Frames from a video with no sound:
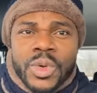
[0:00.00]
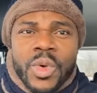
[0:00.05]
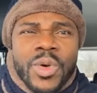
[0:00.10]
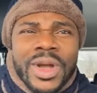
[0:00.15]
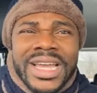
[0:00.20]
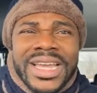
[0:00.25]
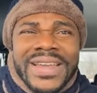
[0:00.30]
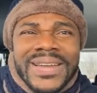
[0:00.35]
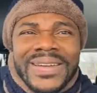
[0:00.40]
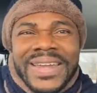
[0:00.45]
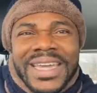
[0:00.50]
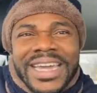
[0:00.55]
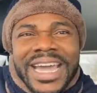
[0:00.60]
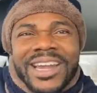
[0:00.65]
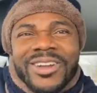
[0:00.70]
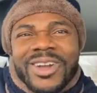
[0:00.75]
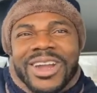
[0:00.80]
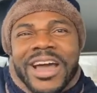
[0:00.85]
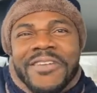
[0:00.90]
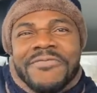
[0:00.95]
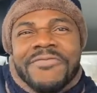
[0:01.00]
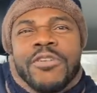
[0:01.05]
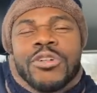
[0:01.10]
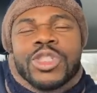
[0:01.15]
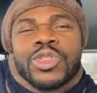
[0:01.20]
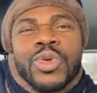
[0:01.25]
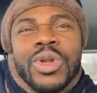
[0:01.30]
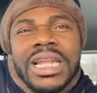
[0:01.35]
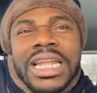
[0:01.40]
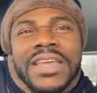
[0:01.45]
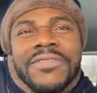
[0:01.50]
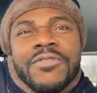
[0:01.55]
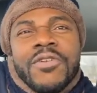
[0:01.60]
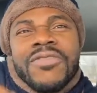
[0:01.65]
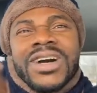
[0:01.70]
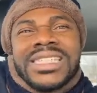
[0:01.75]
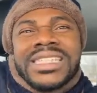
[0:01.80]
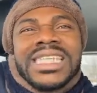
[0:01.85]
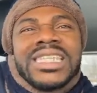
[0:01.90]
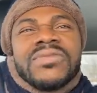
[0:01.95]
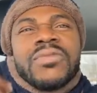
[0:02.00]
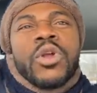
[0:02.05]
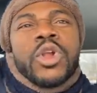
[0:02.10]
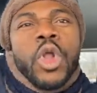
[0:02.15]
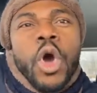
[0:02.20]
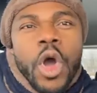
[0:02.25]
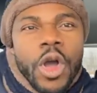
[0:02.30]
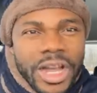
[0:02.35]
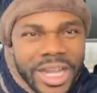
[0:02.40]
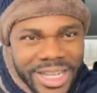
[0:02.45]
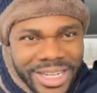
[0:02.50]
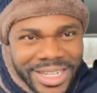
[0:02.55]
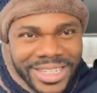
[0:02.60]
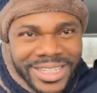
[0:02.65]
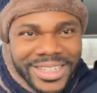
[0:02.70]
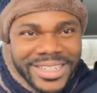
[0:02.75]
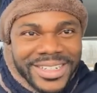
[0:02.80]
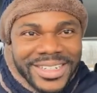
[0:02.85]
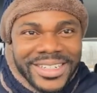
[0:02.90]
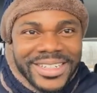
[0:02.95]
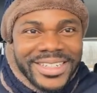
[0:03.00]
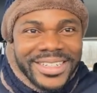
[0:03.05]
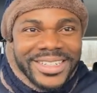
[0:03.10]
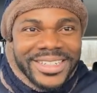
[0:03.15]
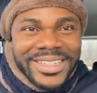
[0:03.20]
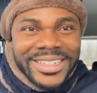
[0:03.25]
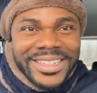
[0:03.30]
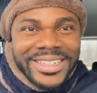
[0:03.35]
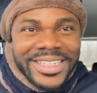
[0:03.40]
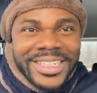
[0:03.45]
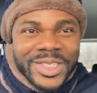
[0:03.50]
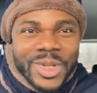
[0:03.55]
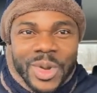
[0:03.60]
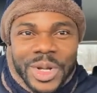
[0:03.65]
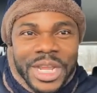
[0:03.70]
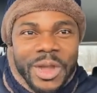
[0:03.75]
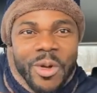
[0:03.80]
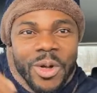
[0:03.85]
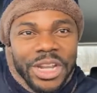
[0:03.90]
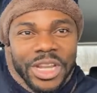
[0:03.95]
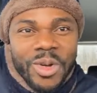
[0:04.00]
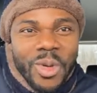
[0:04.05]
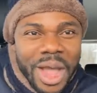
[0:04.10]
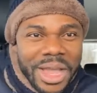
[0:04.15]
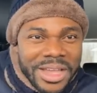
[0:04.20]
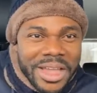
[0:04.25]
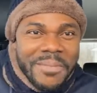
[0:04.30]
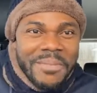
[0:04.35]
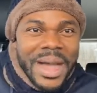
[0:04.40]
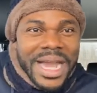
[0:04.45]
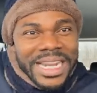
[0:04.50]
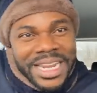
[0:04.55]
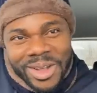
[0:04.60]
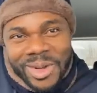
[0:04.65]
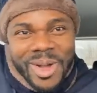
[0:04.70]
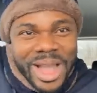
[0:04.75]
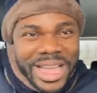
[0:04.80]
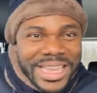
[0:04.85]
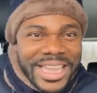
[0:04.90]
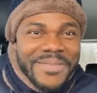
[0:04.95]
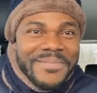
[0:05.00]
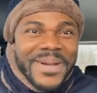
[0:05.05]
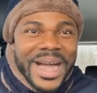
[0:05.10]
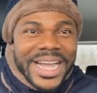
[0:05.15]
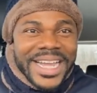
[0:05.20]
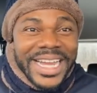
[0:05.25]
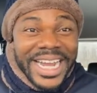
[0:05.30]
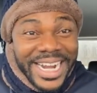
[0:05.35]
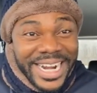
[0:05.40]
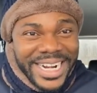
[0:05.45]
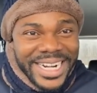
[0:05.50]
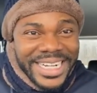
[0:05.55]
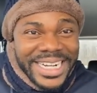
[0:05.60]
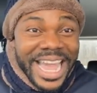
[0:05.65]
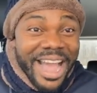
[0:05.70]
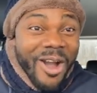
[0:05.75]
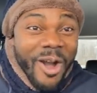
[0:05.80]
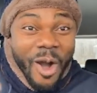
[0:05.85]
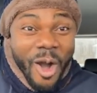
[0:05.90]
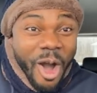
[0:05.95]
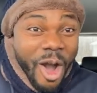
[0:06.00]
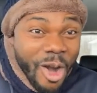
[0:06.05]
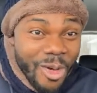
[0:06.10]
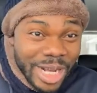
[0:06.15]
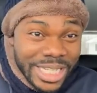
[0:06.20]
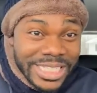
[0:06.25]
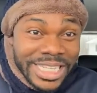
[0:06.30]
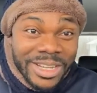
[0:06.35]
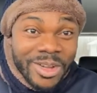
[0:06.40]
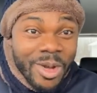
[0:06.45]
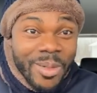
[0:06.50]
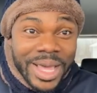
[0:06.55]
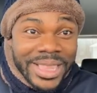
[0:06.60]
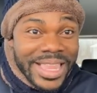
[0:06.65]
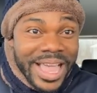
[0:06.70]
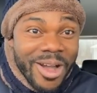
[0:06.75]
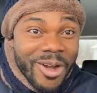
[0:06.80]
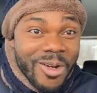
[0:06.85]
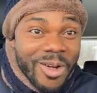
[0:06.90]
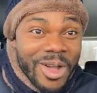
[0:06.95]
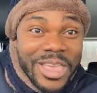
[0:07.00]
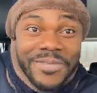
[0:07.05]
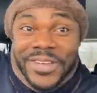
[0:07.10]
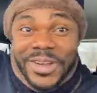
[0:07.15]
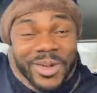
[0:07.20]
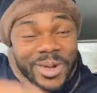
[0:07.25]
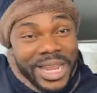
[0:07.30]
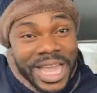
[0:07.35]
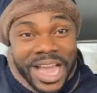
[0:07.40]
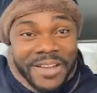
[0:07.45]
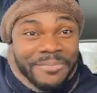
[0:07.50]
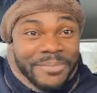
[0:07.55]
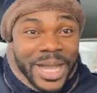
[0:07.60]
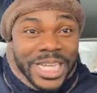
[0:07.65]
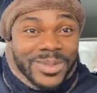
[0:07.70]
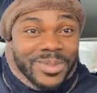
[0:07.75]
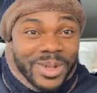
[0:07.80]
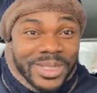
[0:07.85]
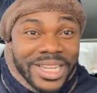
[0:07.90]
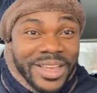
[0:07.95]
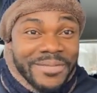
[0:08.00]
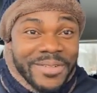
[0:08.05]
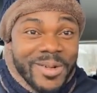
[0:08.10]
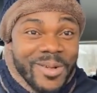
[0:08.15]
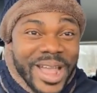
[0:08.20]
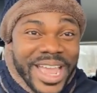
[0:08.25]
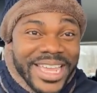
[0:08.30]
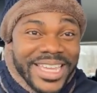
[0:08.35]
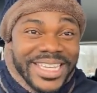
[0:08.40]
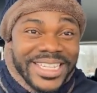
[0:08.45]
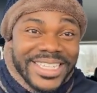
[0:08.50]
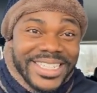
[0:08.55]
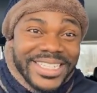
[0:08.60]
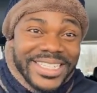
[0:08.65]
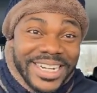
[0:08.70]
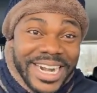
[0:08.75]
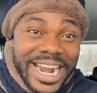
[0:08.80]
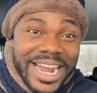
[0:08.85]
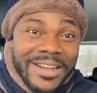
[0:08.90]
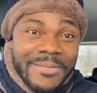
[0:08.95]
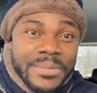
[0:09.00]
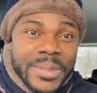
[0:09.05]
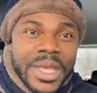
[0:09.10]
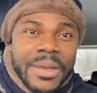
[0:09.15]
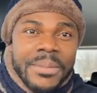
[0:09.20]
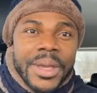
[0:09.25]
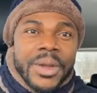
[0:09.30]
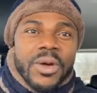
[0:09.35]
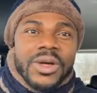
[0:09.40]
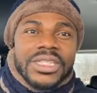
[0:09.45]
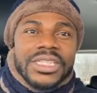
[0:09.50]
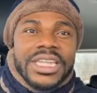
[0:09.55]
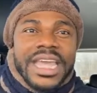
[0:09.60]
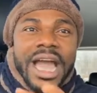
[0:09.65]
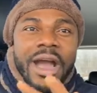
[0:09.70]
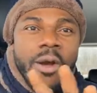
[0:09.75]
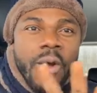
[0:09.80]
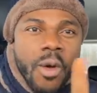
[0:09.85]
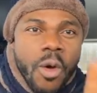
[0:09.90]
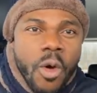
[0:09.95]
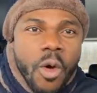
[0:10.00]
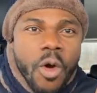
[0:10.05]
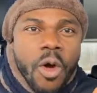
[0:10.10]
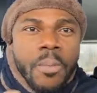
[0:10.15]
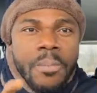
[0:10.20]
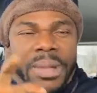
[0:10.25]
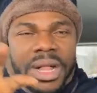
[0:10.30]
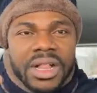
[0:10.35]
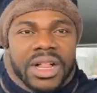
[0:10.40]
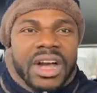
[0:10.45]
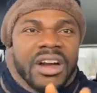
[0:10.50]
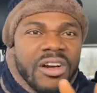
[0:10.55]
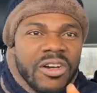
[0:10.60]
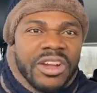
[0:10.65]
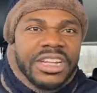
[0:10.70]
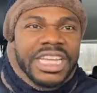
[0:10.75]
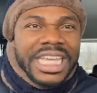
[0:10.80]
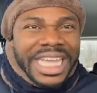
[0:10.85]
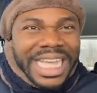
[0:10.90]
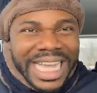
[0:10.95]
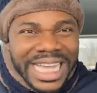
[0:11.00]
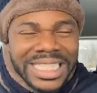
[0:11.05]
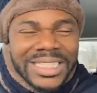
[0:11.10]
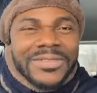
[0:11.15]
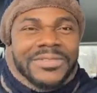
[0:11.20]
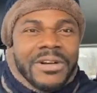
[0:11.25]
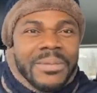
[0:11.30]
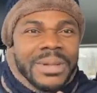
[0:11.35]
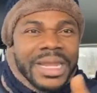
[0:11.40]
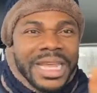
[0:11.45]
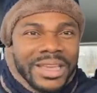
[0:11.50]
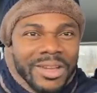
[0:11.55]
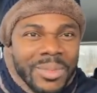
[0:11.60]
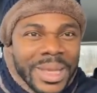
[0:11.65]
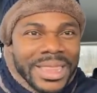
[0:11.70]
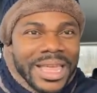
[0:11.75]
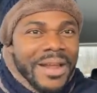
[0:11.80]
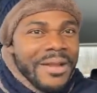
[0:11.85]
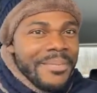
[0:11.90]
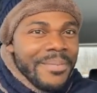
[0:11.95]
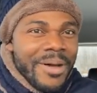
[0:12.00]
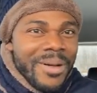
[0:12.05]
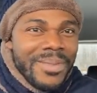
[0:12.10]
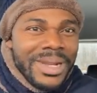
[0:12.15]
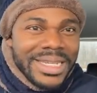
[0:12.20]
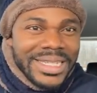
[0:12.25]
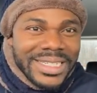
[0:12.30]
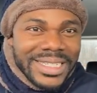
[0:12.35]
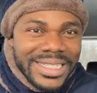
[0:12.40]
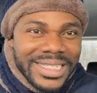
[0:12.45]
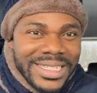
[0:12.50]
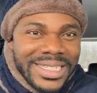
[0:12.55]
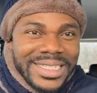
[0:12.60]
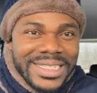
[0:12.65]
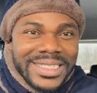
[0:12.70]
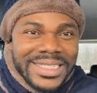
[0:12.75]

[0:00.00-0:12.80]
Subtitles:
So they cannot afford to live overseas for long. So they only go and come back. They go and come back. Huh? They are always the Igoberta, even though they have passports everywhere. Huh? Because their whole milk and honey comes from the Igoberta Republics.